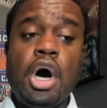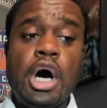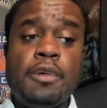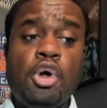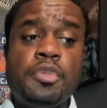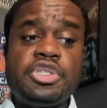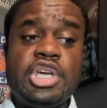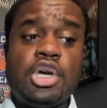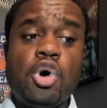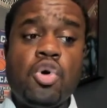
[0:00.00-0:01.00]
Uh,
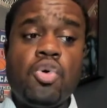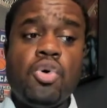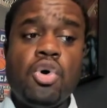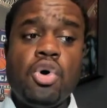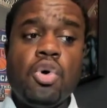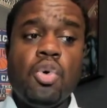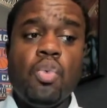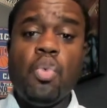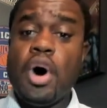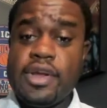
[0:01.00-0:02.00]
Lomachenko
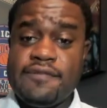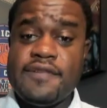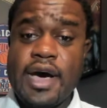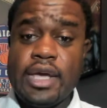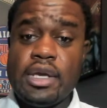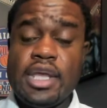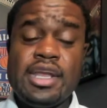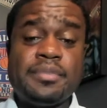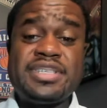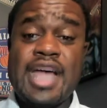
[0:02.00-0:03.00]
won the fight, end
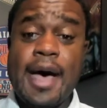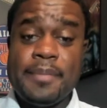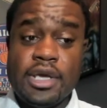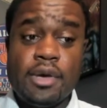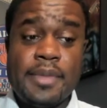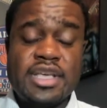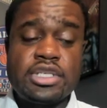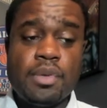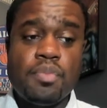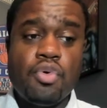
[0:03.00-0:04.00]
up stopping him at
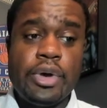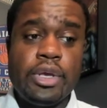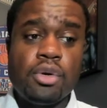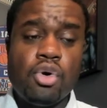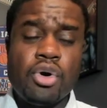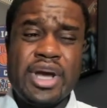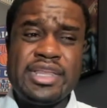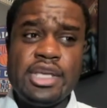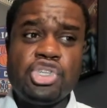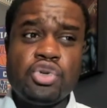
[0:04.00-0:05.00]
some point, or I
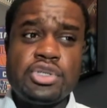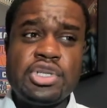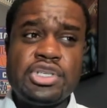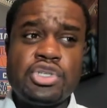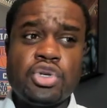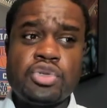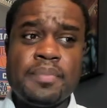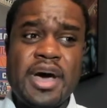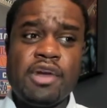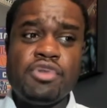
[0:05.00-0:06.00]
think Jason Sosa
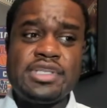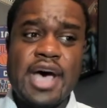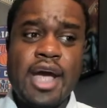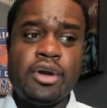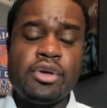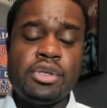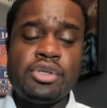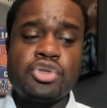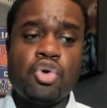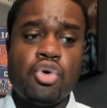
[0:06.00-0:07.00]
might have retired in
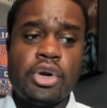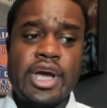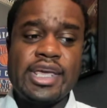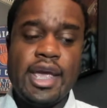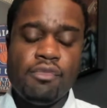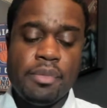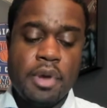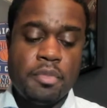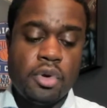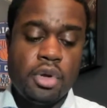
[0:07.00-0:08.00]
this corner. I can't
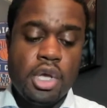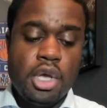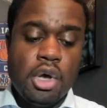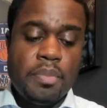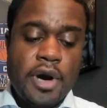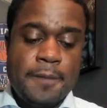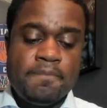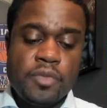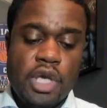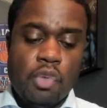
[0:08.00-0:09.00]
remember. But
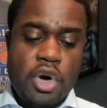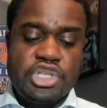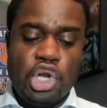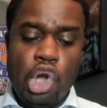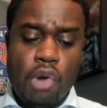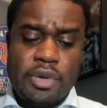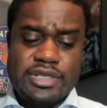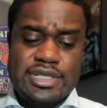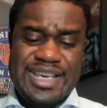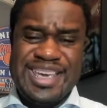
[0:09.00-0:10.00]
it wasn't
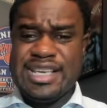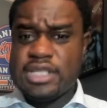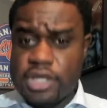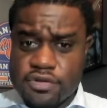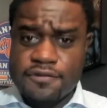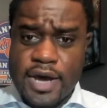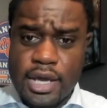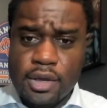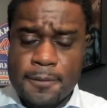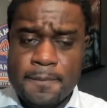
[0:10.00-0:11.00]
Loma's easiest
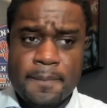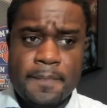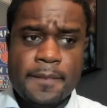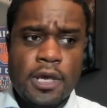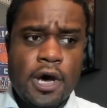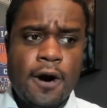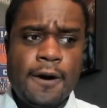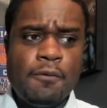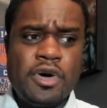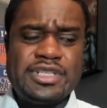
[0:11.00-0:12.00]
fight. You know,
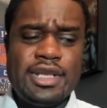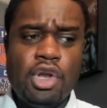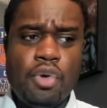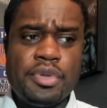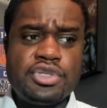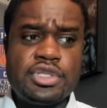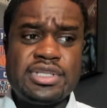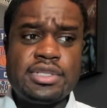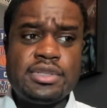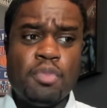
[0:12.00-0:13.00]
it wasn't Loma's
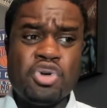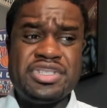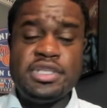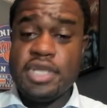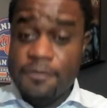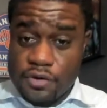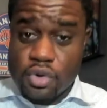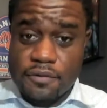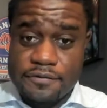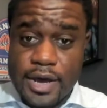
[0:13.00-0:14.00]
most
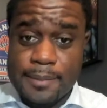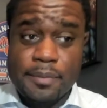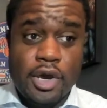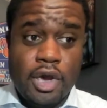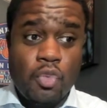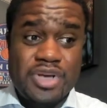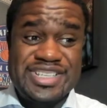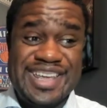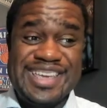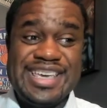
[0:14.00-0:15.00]
difficult fight, but it
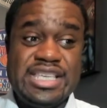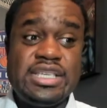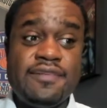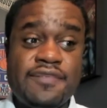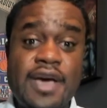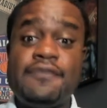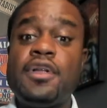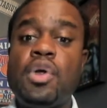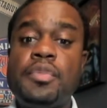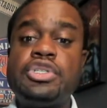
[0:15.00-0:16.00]
wasn't an easy fight for
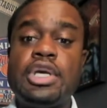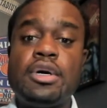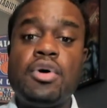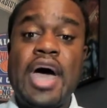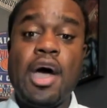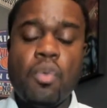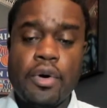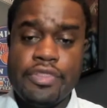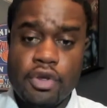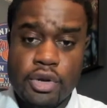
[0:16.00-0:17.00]
Lomachenko at
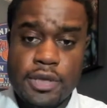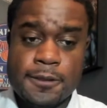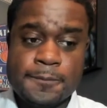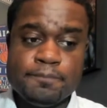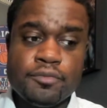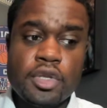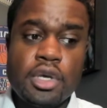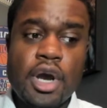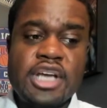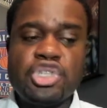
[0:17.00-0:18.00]
130.
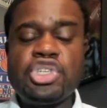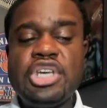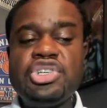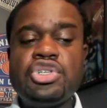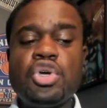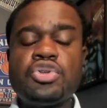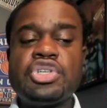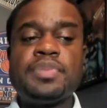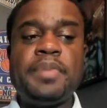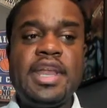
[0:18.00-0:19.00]
All right, so Jason
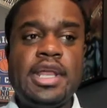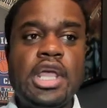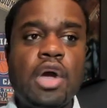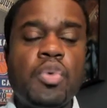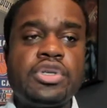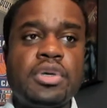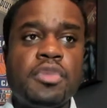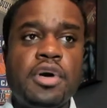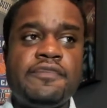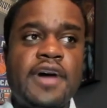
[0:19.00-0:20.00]
Sosa's been in there with some
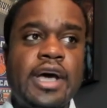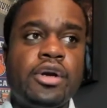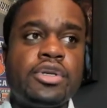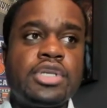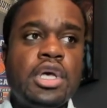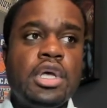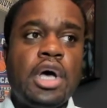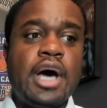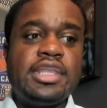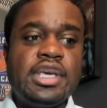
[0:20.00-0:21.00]
good fighters.
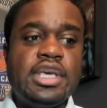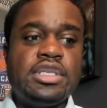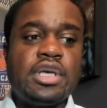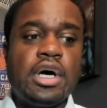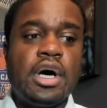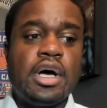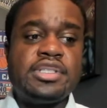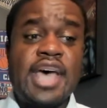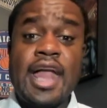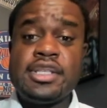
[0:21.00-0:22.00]
I think he's a, a
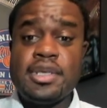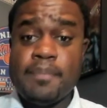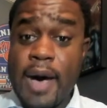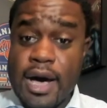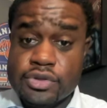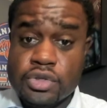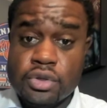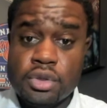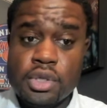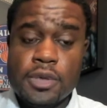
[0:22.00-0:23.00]
talented
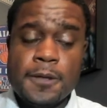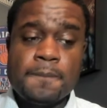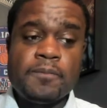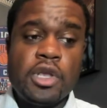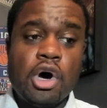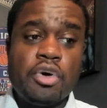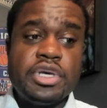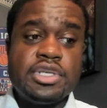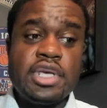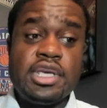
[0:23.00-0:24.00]
boxer. You know,
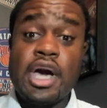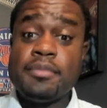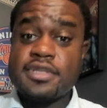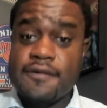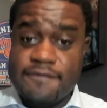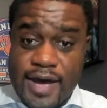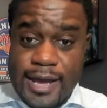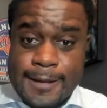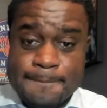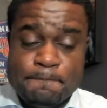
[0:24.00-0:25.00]
he's he comes to
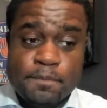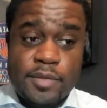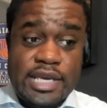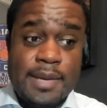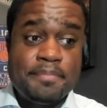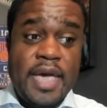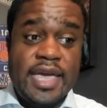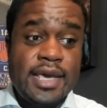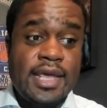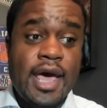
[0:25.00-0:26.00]
fight. He can
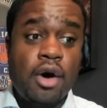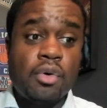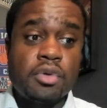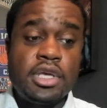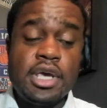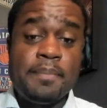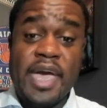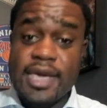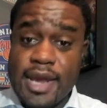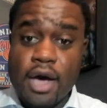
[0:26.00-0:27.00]
bang it out. He can
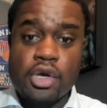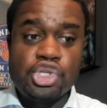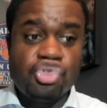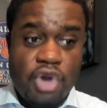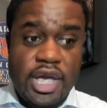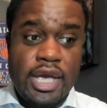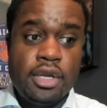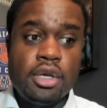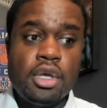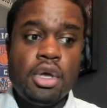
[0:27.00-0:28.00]
bang it out and
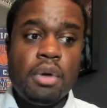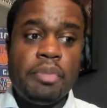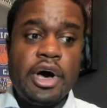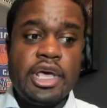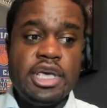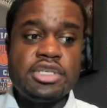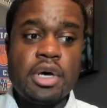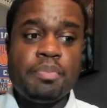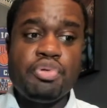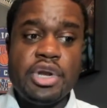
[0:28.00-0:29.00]
trade, but he's
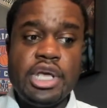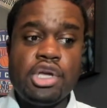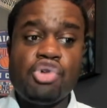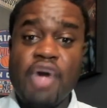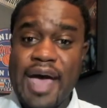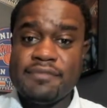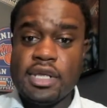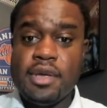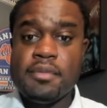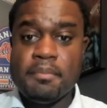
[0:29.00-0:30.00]
a pretty
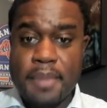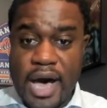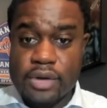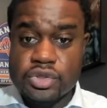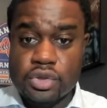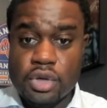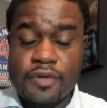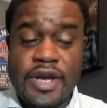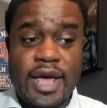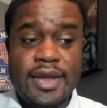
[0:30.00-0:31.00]
crappy boxer. All
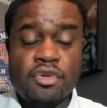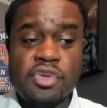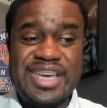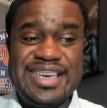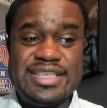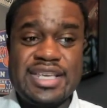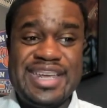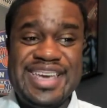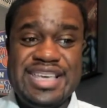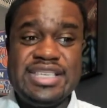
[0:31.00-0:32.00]
right, I don't think he's an
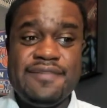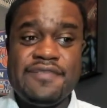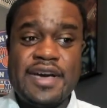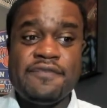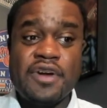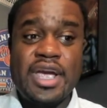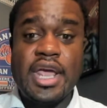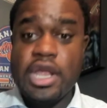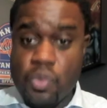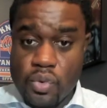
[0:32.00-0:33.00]
easy fight for
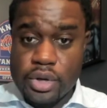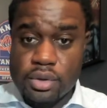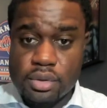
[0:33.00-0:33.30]
anyone.